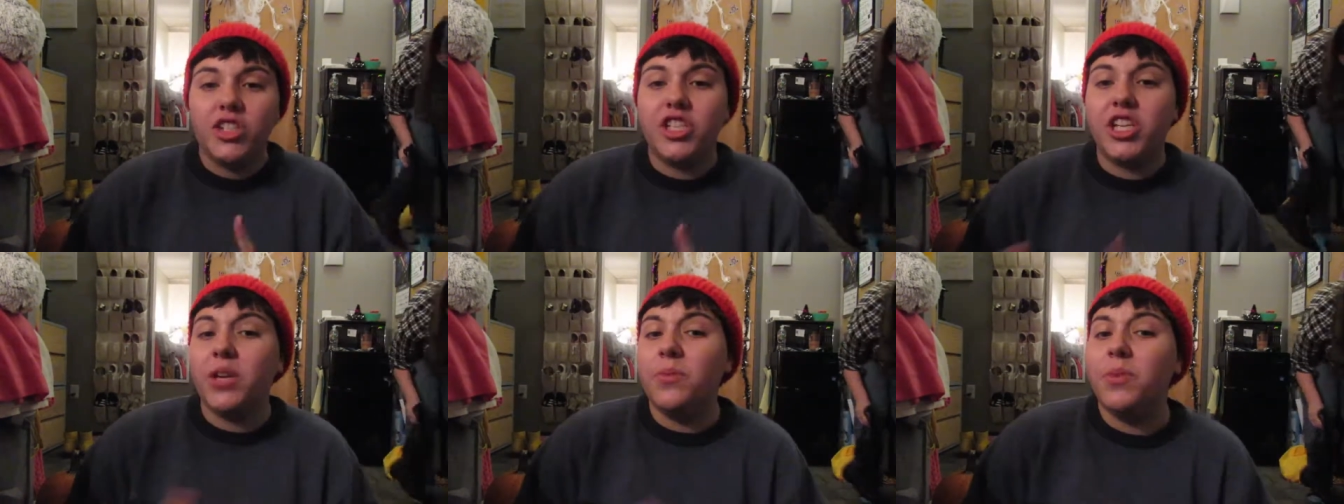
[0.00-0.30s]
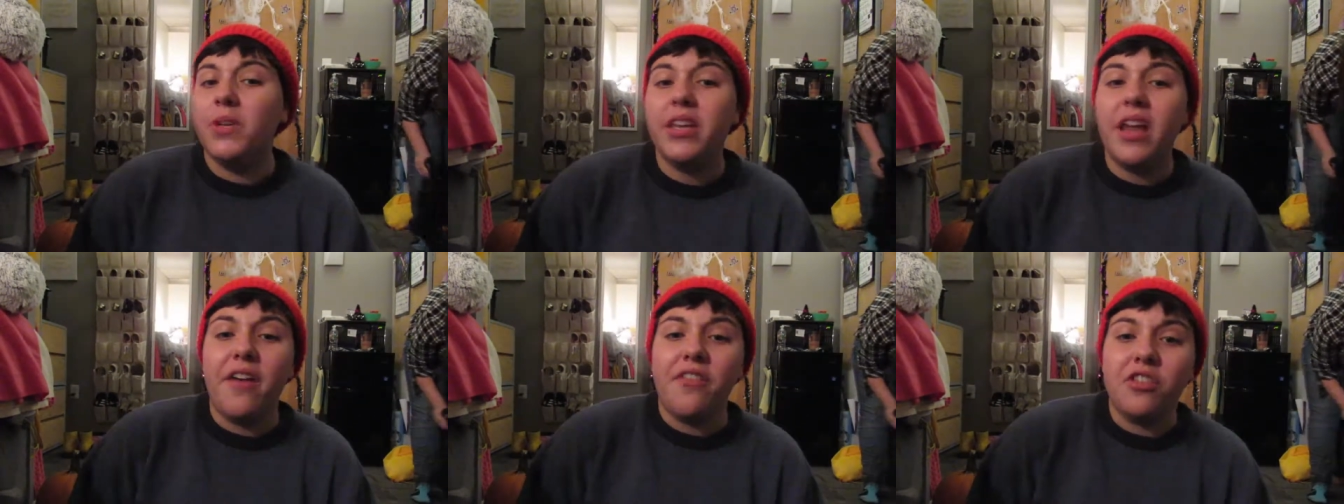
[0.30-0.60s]
She
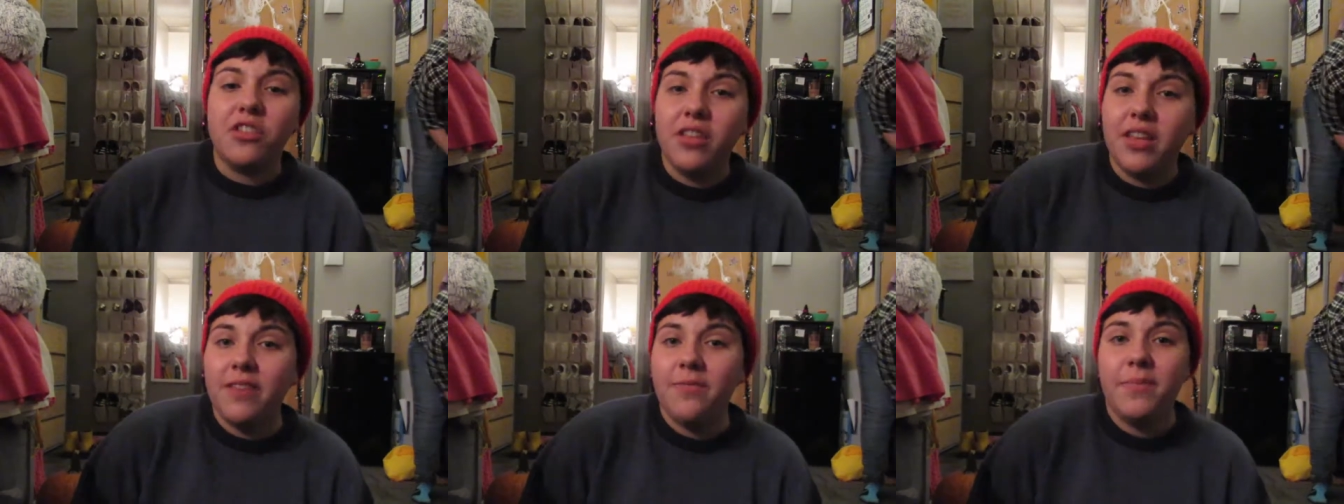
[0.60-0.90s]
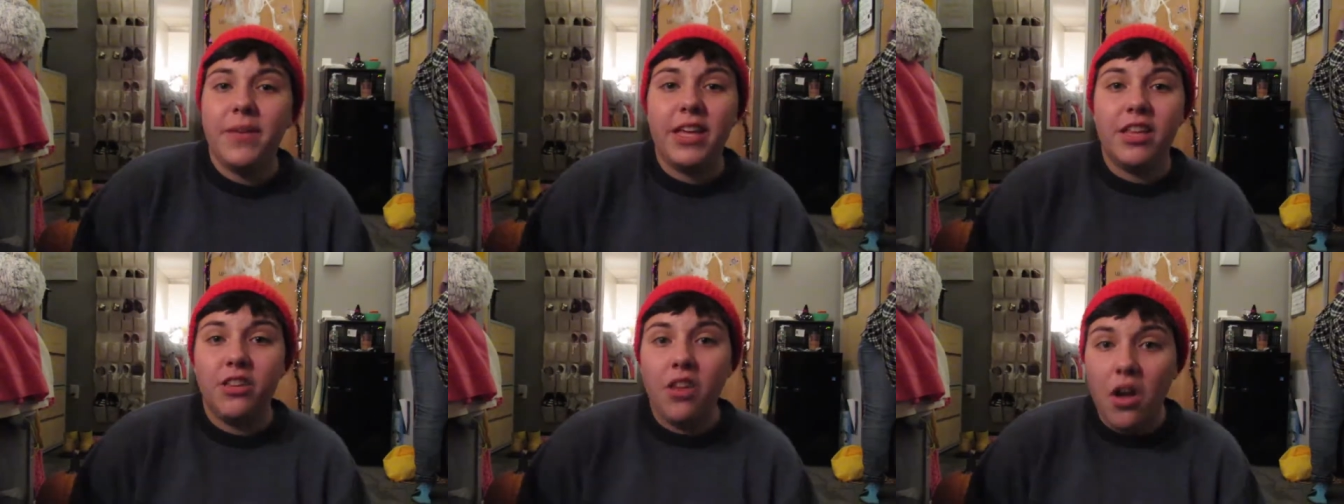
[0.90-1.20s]
would never leave
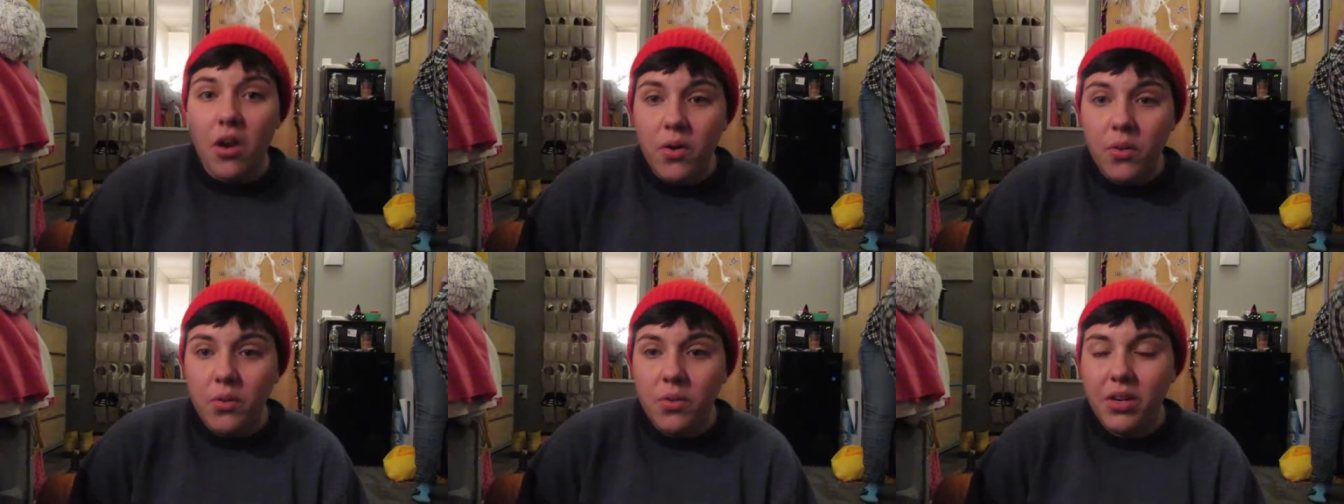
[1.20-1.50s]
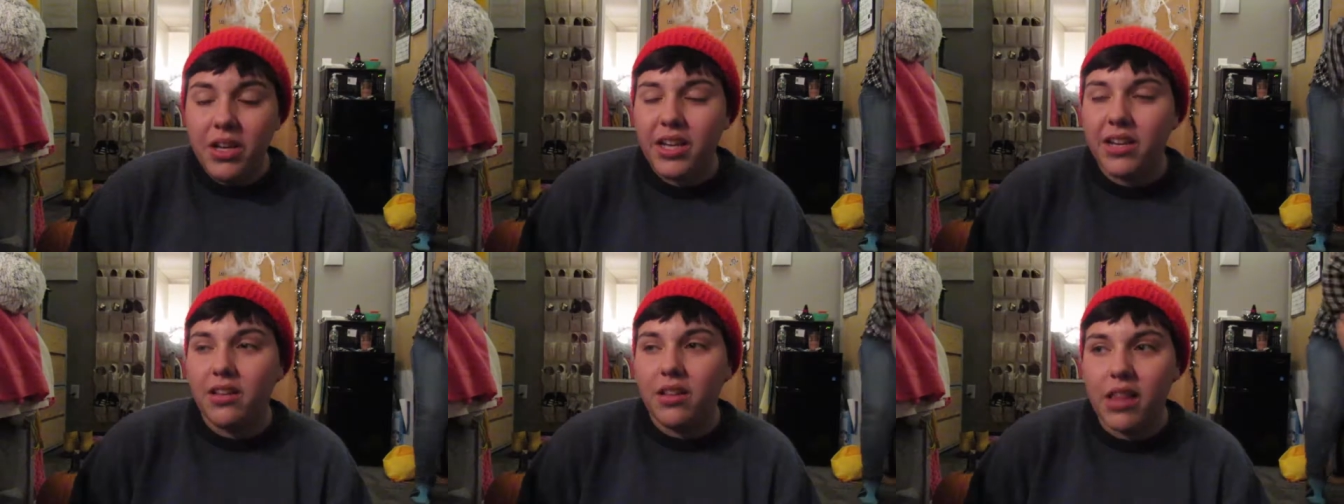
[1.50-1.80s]
me
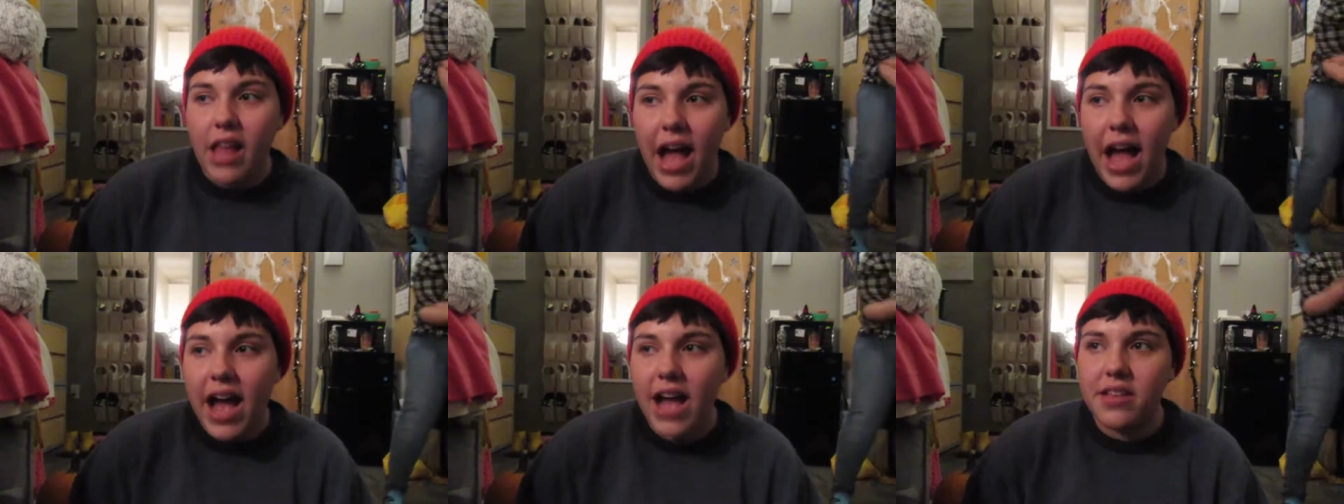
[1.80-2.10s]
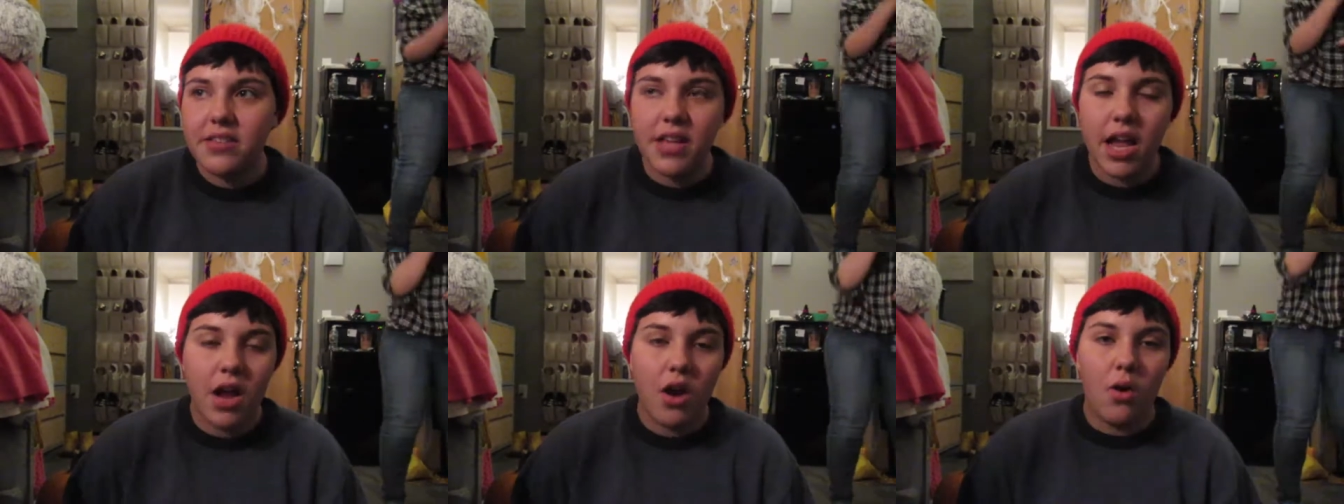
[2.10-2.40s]
alone in
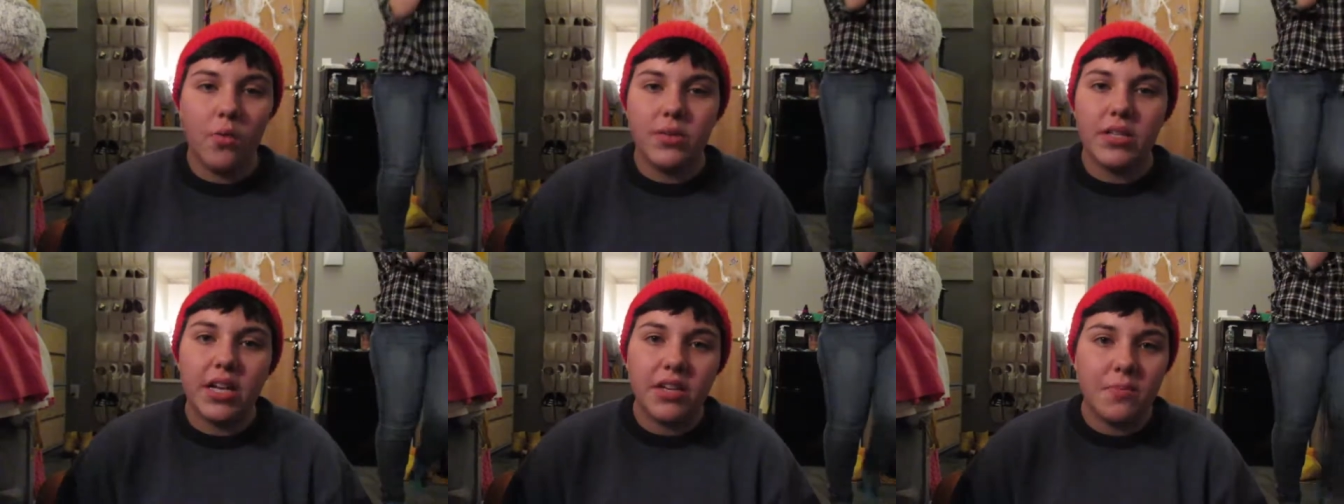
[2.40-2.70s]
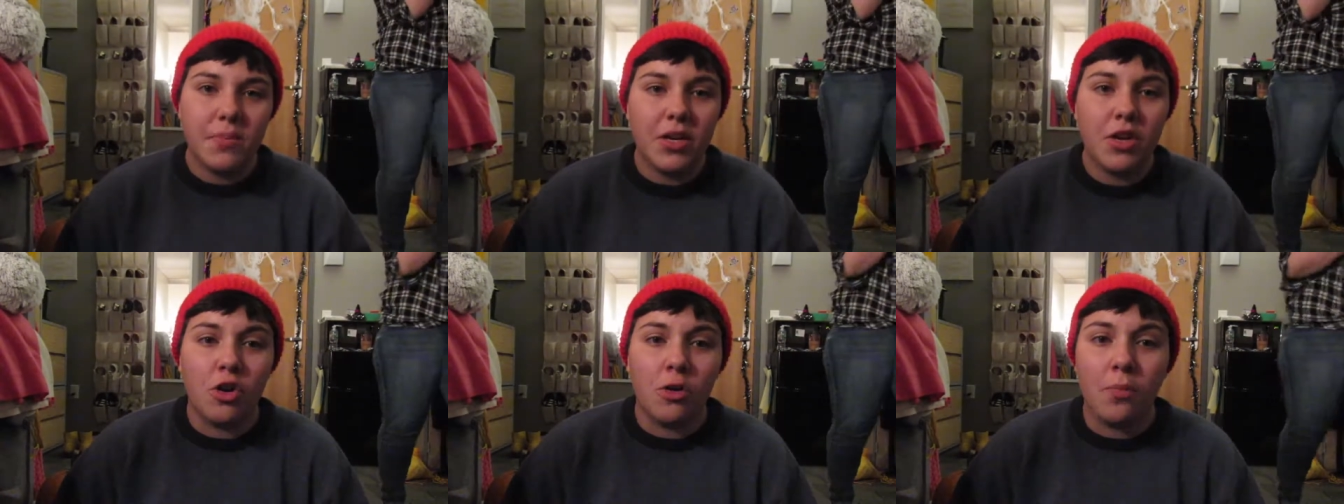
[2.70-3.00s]
class. I always had
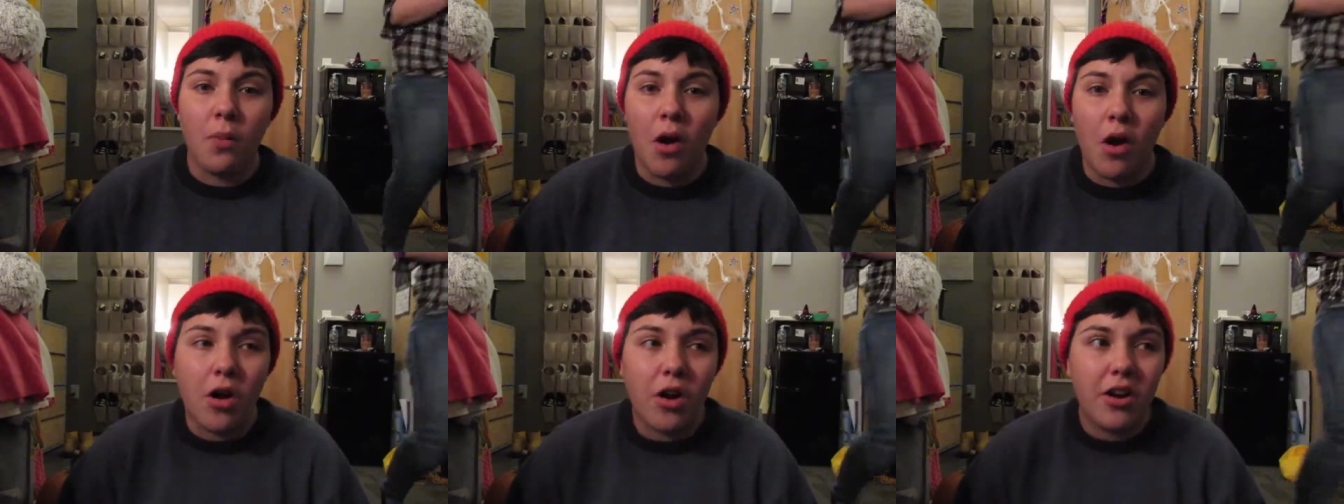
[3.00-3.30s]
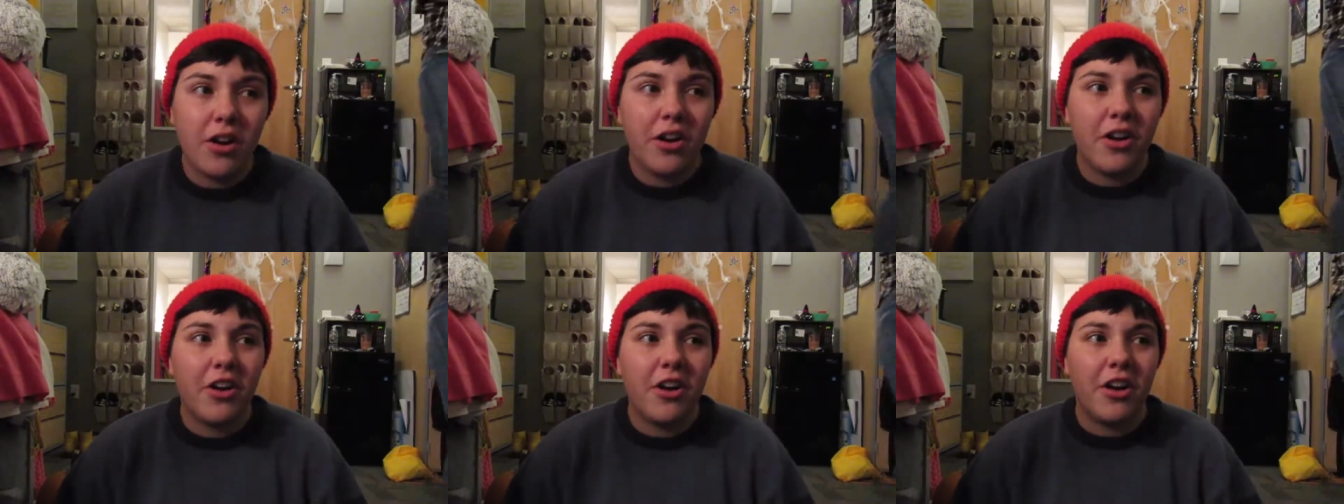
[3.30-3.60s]
to be her
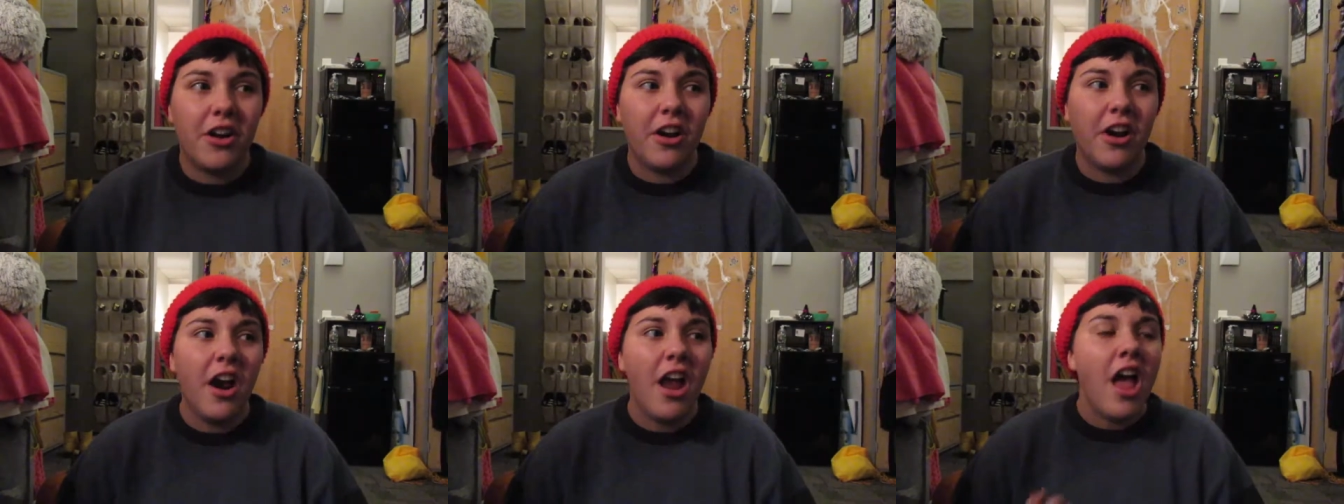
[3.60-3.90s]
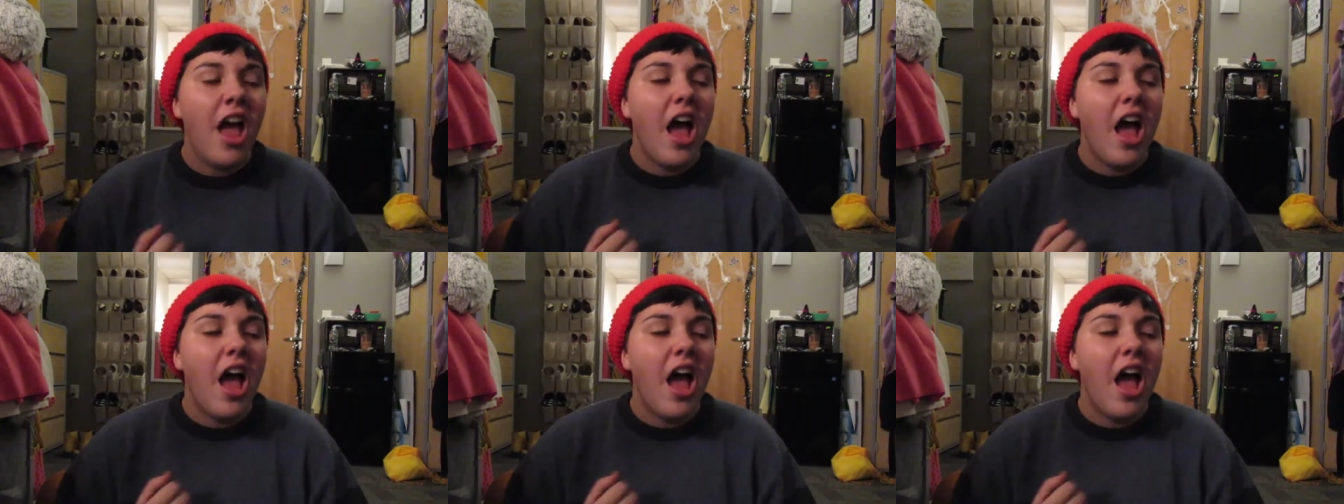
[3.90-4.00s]
partner.